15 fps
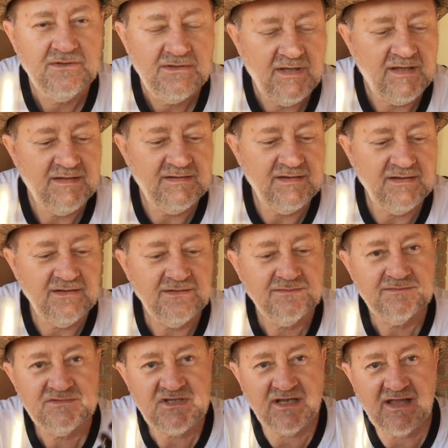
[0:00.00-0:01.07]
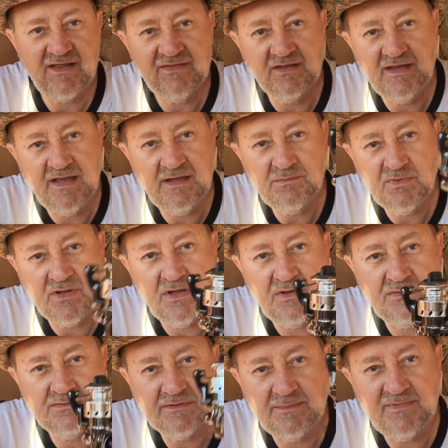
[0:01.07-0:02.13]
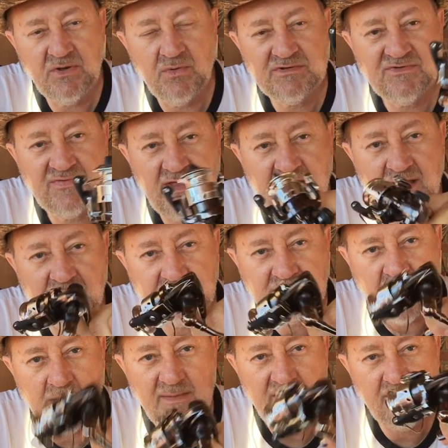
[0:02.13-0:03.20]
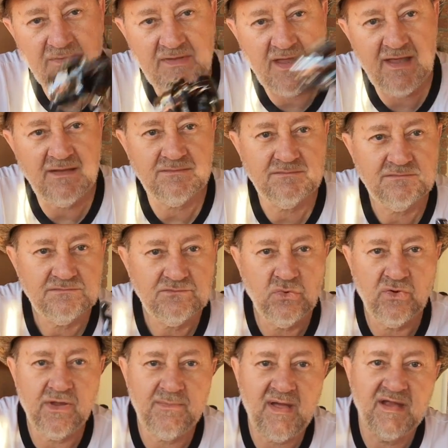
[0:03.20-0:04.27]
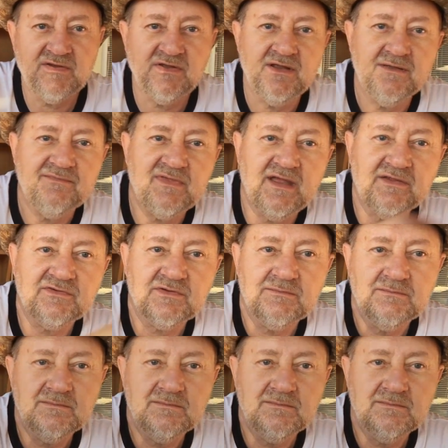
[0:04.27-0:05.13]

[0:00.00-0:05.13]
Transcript: And check out the link below. Let me know what you think. Comment on that. We'll get back to you. Thanks.